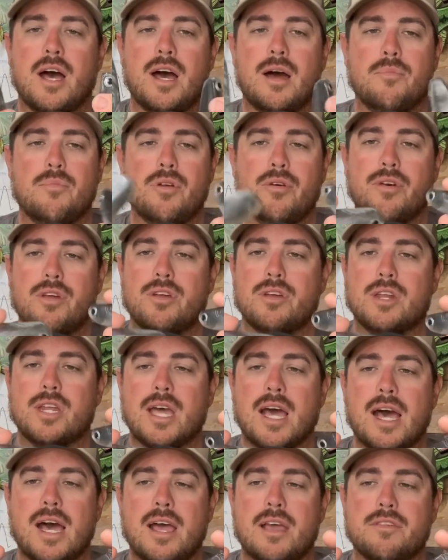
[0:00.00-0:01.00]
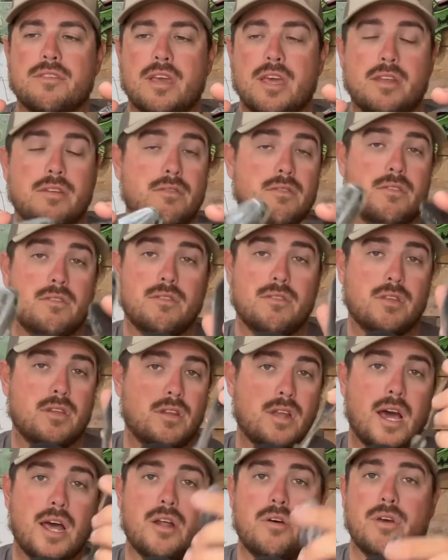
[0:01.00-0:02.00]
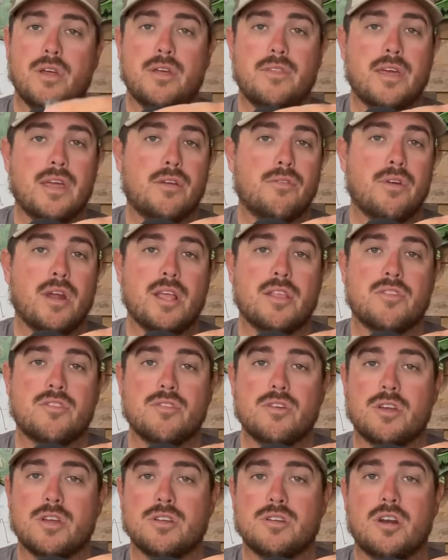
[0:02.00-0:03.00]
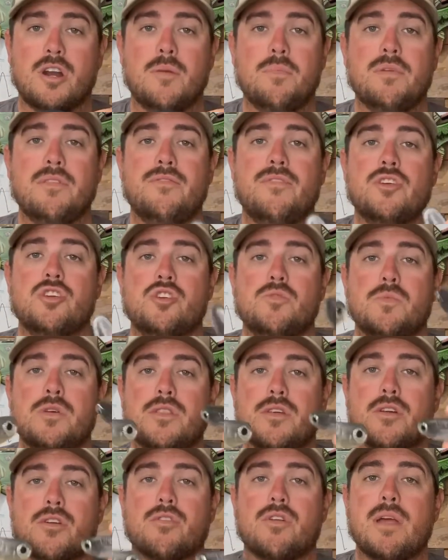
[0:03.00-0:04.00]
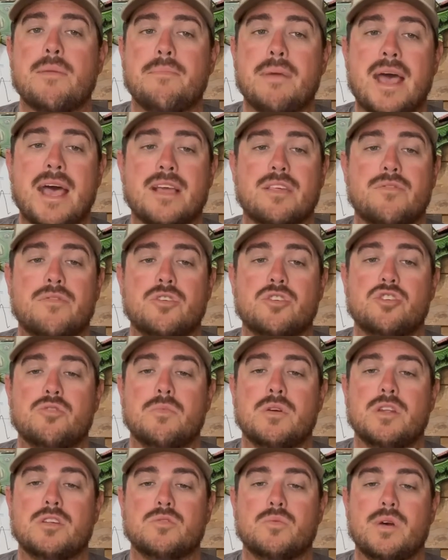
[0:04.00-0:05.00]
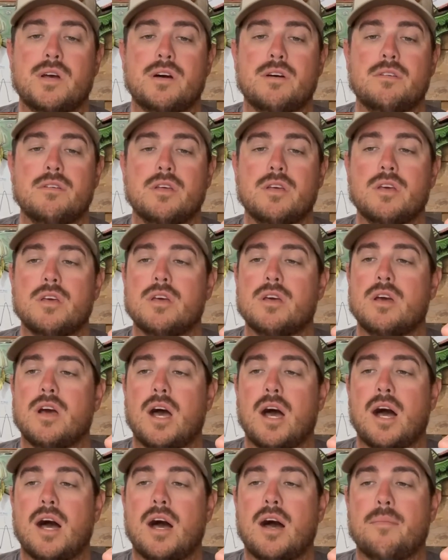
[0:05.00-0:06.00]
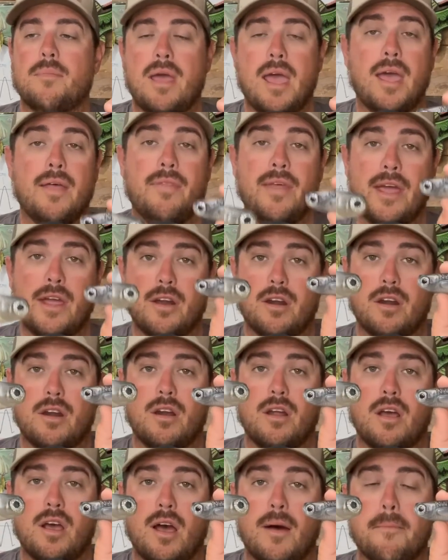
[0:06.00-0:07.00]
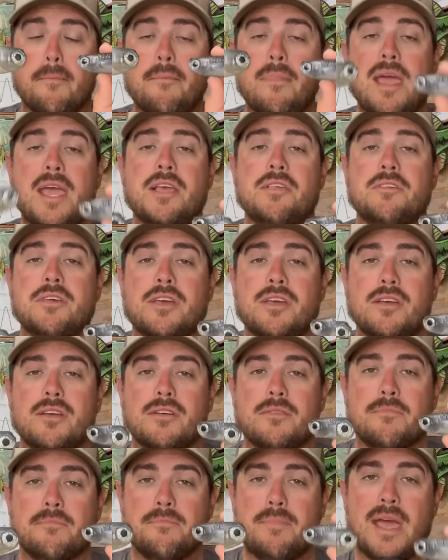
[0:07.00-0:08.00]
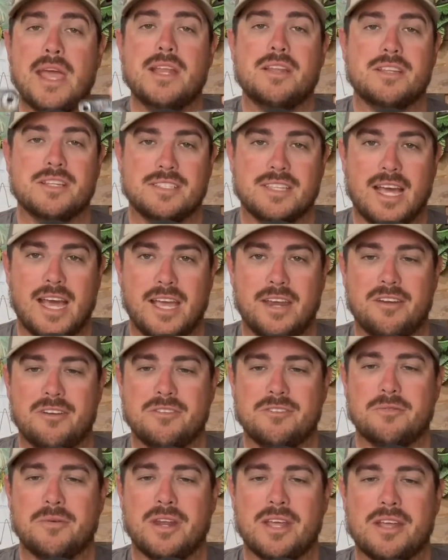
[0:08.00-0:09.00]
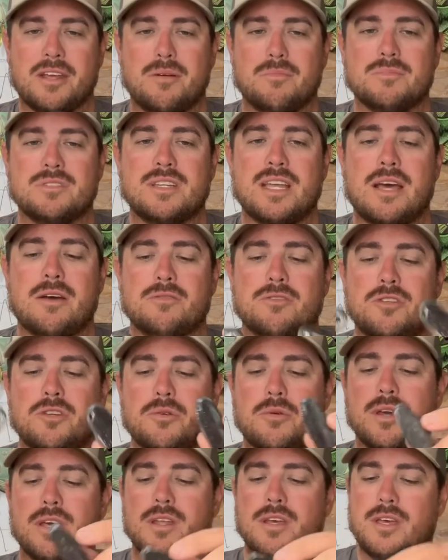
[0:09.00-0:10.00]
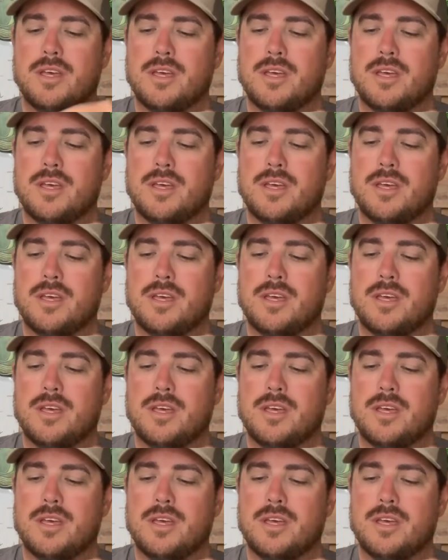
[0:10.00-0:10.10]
Really good guys. And not only are they great snook and tarpon fishermen, they're great bass fishermen as well. And they are amazing bait designers when it comes down to it.